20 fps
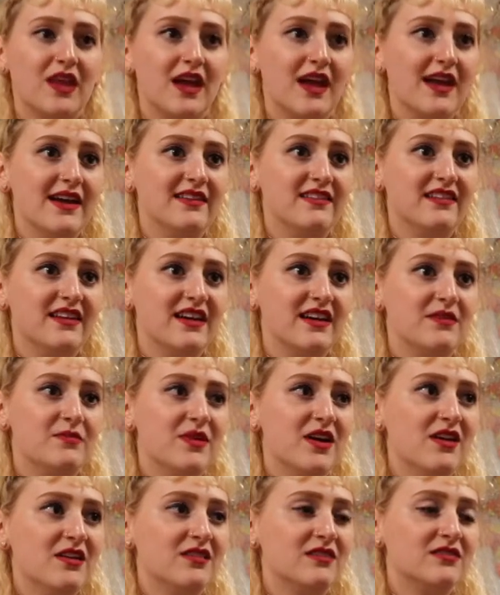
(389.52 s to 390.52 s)
and I'm
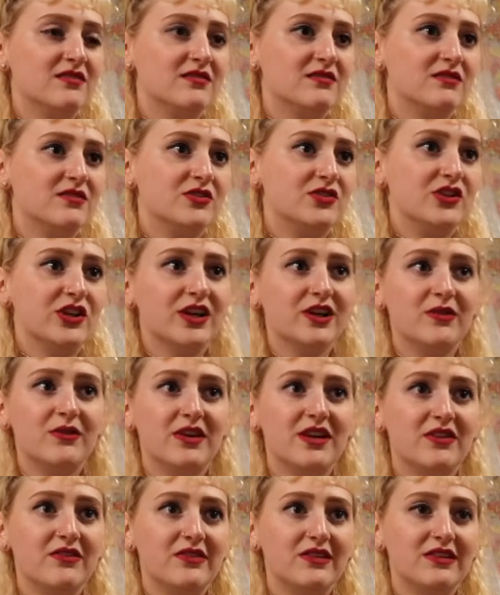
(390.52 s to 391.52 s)
not sure
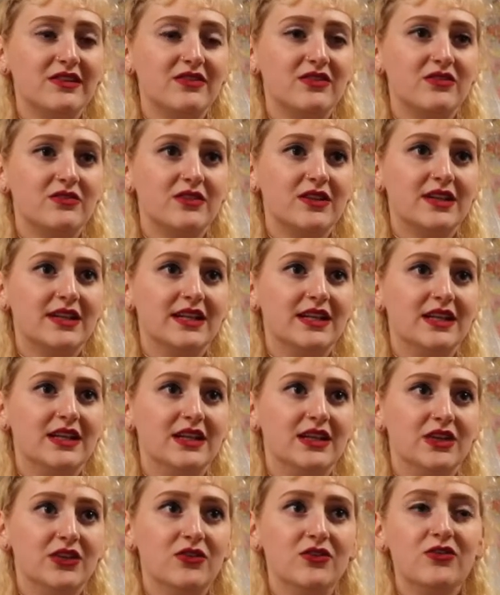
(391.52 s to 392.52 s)
what it was really
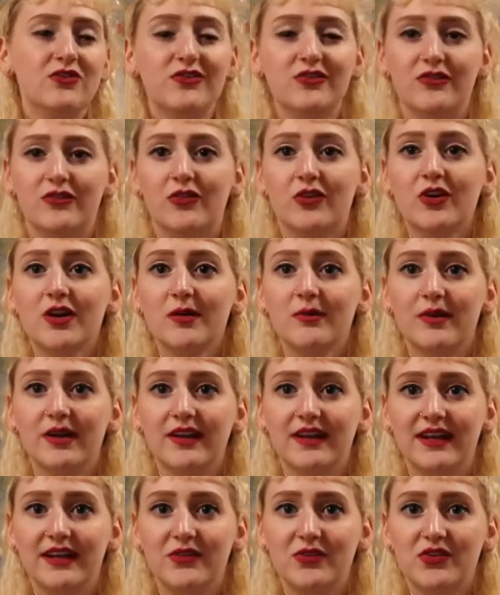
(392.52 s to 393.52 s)
used for,
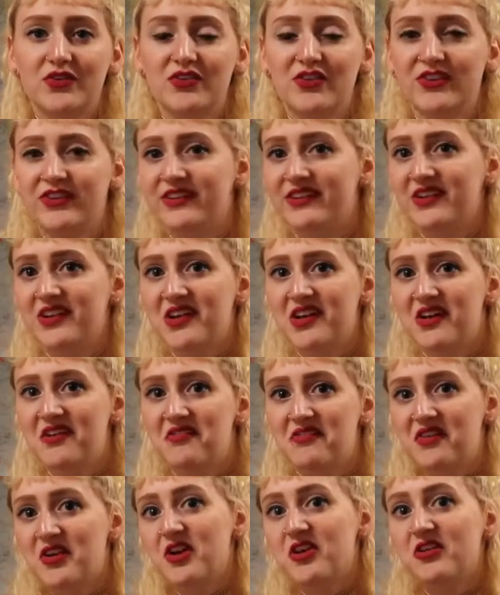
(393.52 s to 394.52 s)
but it was just a
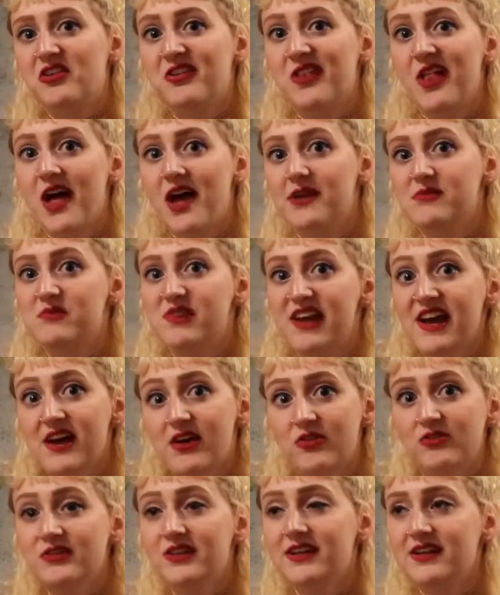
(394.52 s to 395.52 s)
fun climb
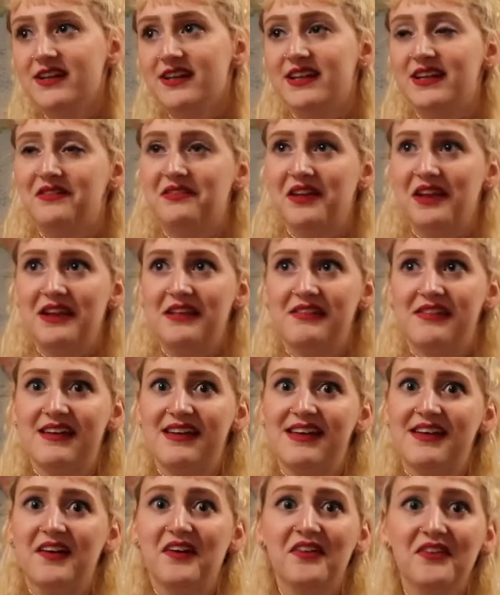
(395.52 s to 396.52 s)
down, if
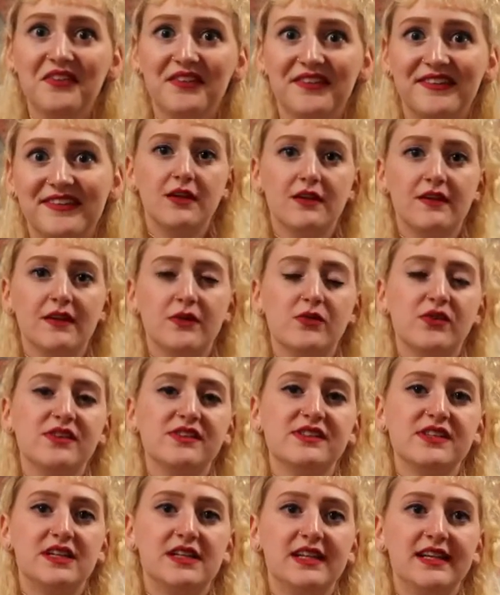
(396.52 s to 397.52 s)
anything else. There
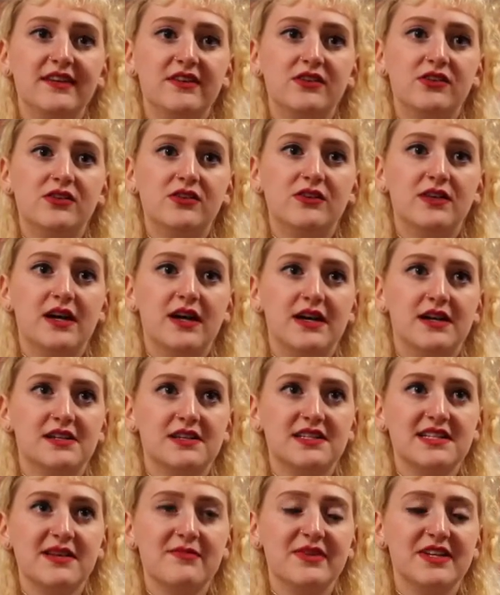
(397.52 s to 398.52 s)
was a little
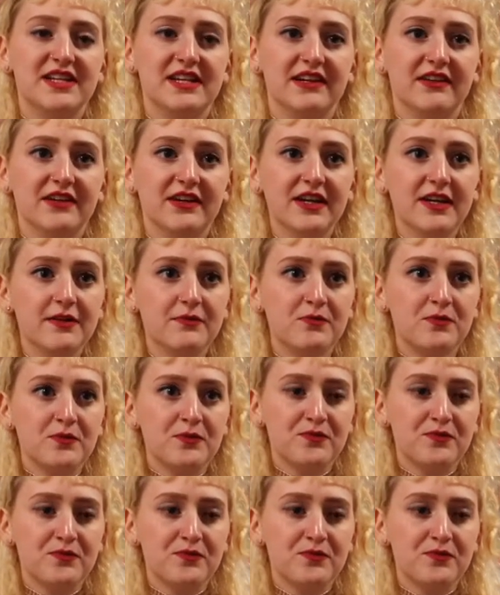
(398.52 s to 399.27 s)
cemetery